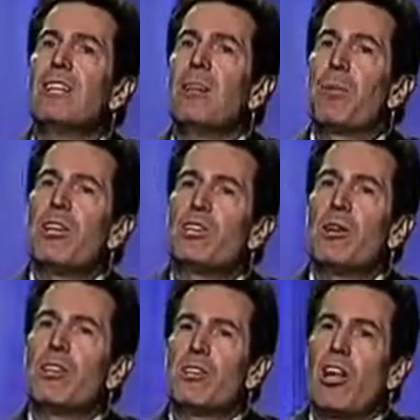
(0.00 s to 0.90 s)
pretty soon it
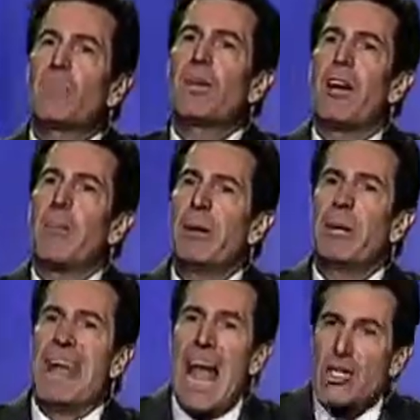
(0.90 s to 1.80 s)
starts becoming
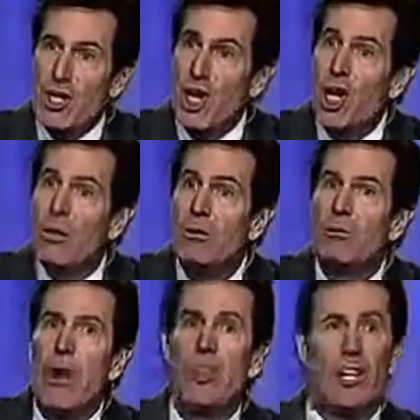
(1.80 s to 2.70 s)
national
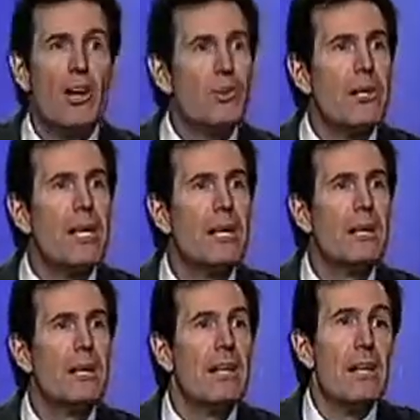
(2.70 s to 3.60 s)
around the country,
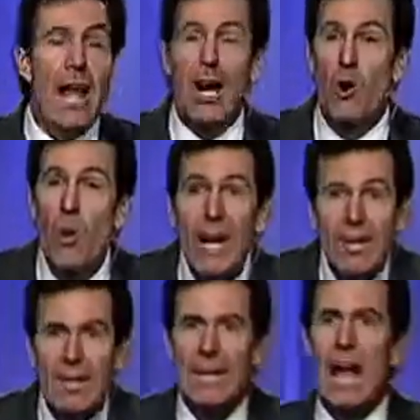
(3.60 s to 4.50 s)
and
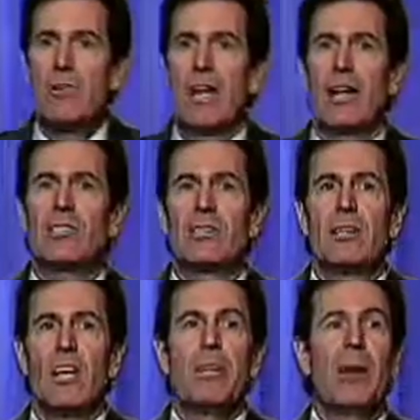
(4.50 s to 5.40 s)
quickly nowadays
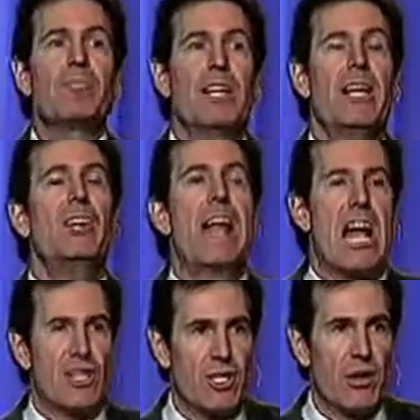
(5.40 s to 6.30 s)
it becomes
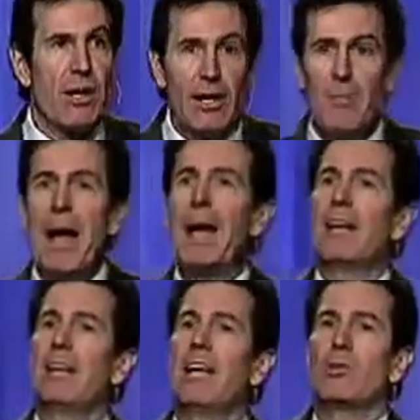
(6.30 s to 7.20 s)
international. Now back in
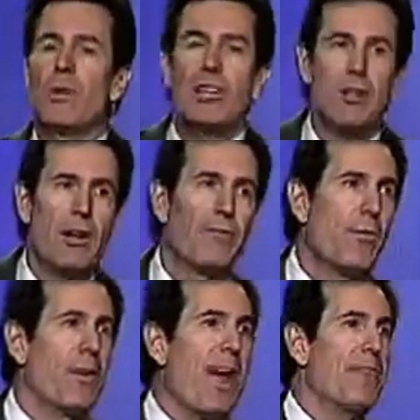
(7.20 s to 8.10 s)
the days when I started
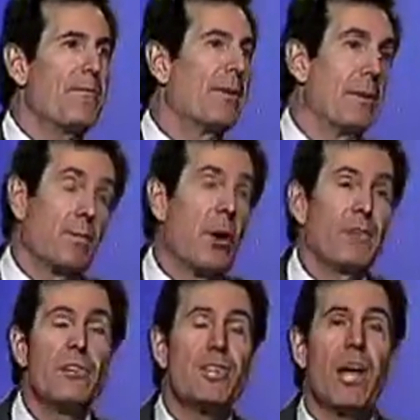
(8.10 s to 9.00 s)
For Life 12
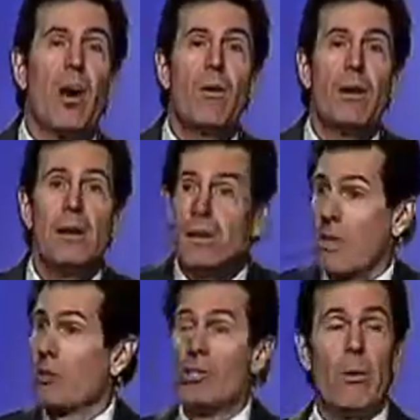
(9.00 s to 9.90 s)
years ago, there
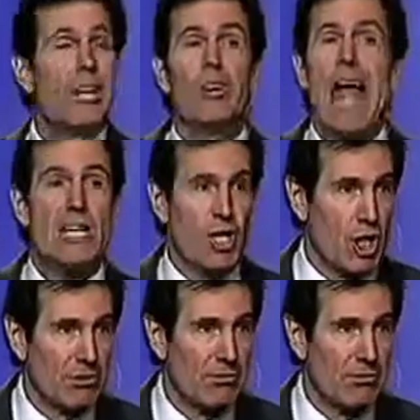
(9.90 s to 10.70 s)
was no international.